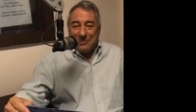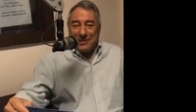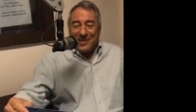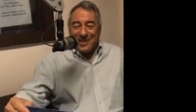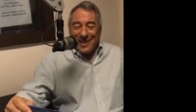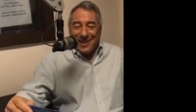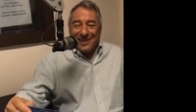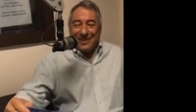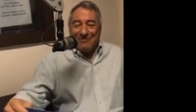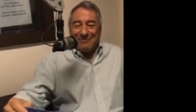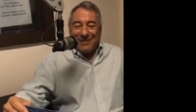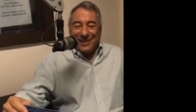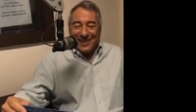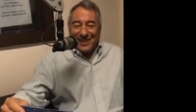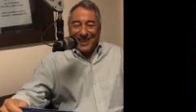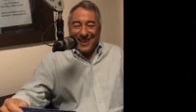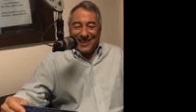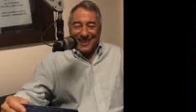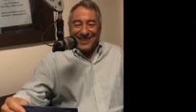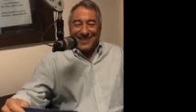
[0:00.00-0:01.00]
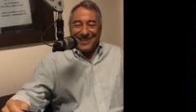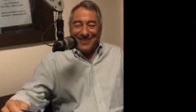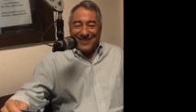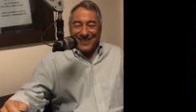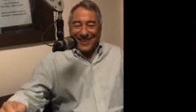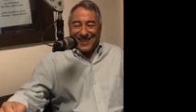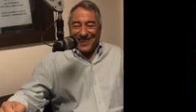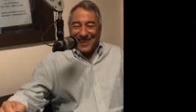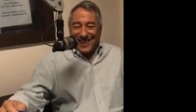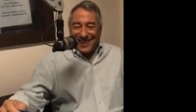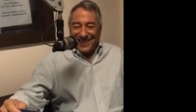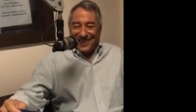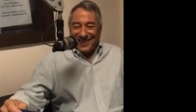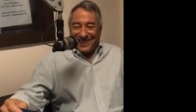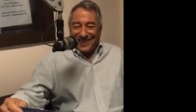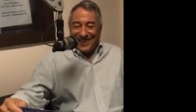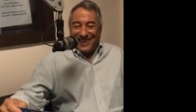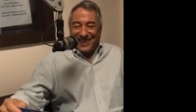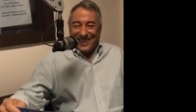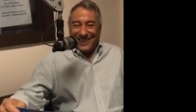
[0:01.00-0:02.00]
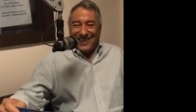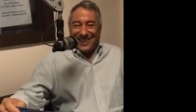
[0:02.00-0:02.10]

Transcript: website. okay. Oh, okay. well let's do